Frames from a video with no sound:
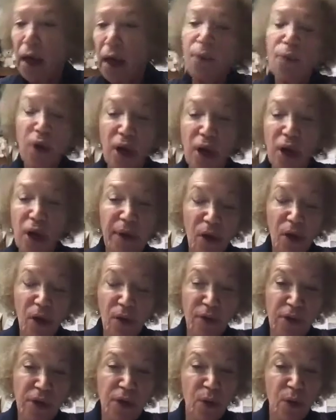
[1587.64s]
brought me
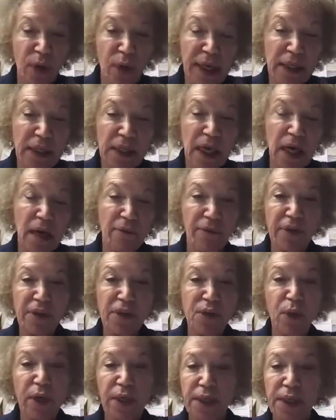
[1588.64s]
over to where his
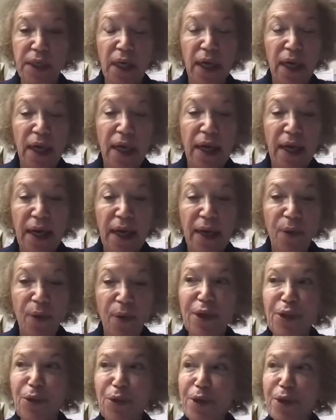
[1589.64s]
conference was,
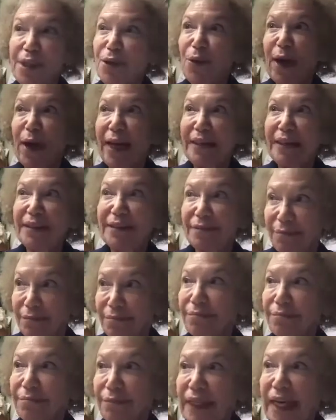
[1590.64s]
which was quite
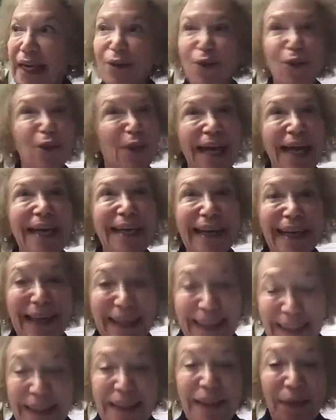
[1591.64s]

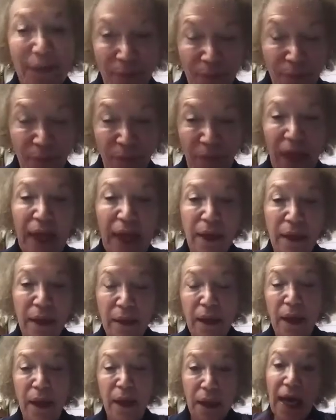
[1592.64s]
entertaining. And
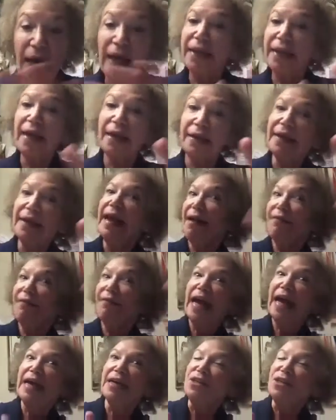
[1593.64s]
not that the
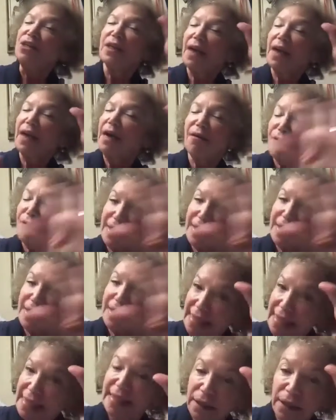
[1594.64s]
navigation conference
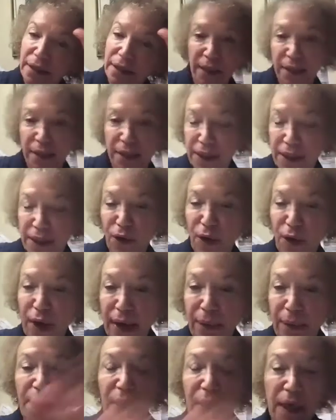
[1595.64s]
isn't, because it's
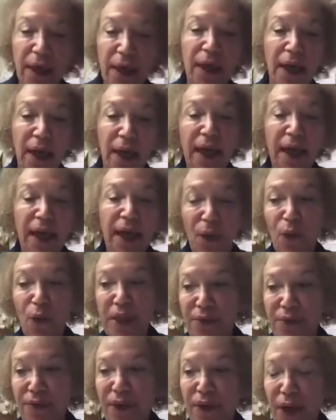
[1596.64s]
great, but it
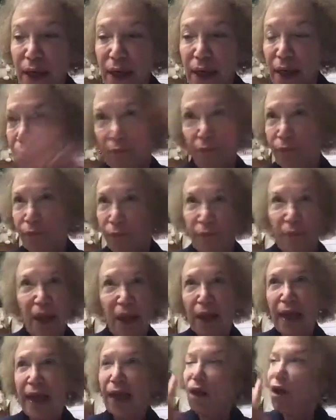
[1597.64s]
was very
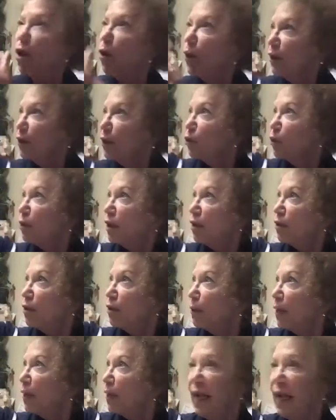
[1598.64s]
like going to
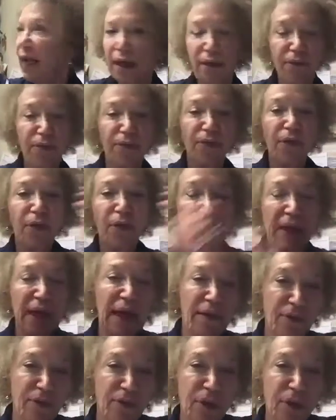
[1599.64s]
another planet for an
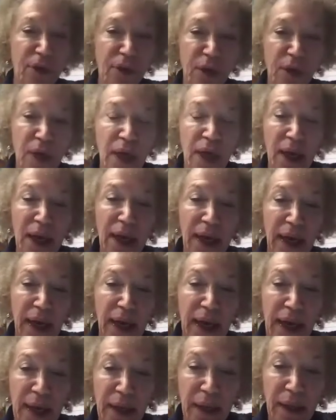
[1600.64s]
afternoon.
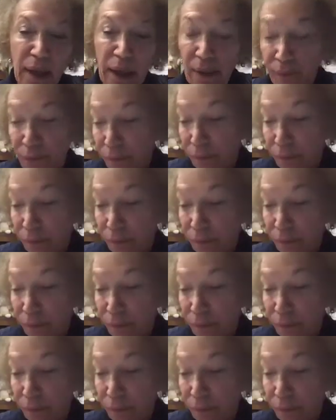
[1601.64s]
And